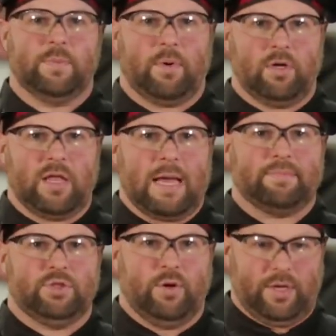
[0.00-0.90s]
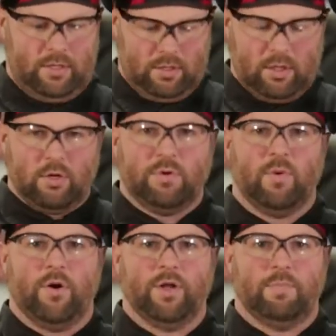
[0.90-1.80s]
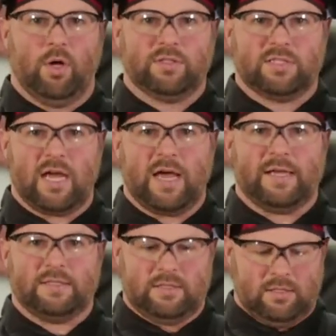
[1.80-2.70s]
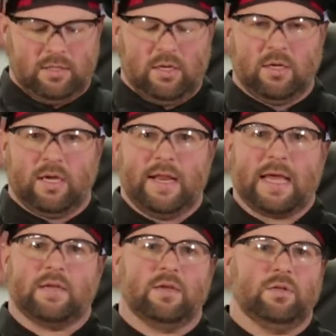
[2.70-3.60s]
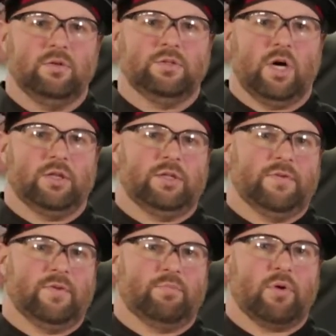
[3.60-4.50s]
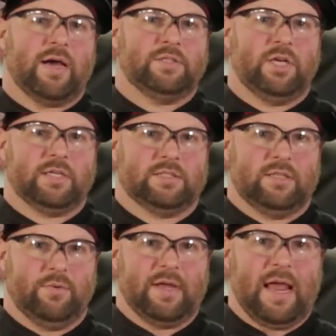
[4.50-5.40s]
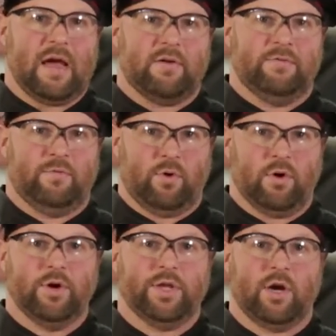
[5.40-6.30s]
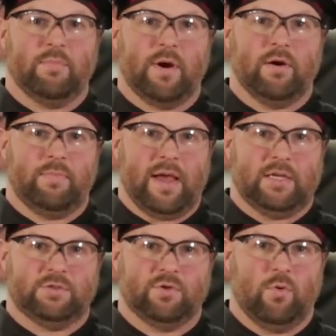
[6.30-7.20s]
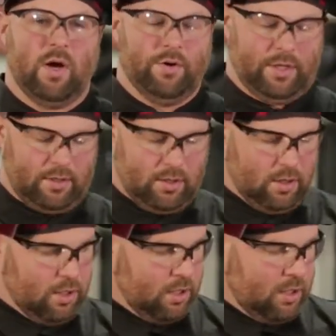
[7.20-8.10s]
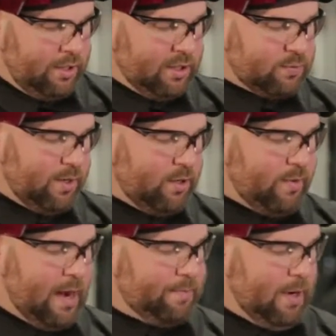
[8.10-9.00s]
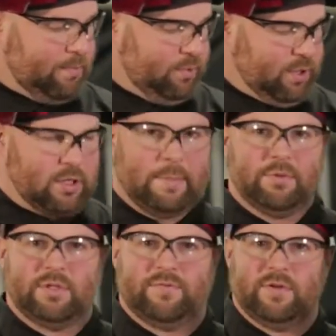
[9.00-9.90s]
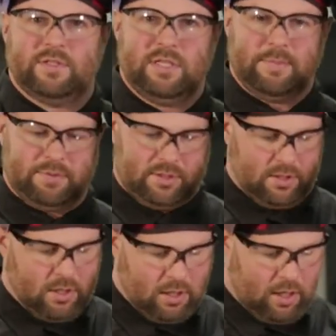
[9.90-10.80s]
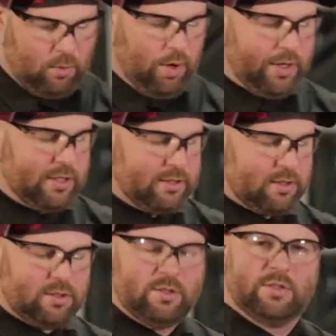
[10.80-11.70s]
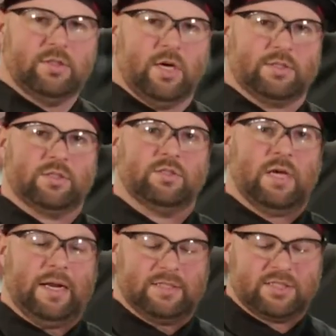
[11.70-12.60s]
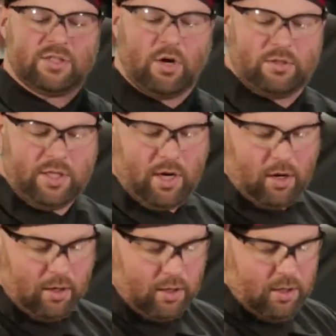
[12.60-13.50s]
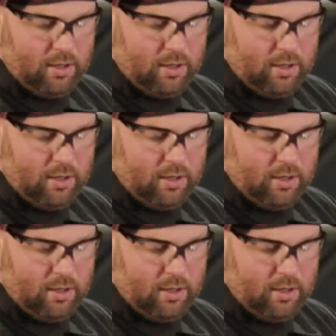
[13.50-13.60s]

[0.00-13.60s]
up our lap joint. We welded both sides, and that concludes all the different projects that we have for earning our merit badge for welding. Just want to wrap up with a couple different tips uh, one is uh, how to start the arc.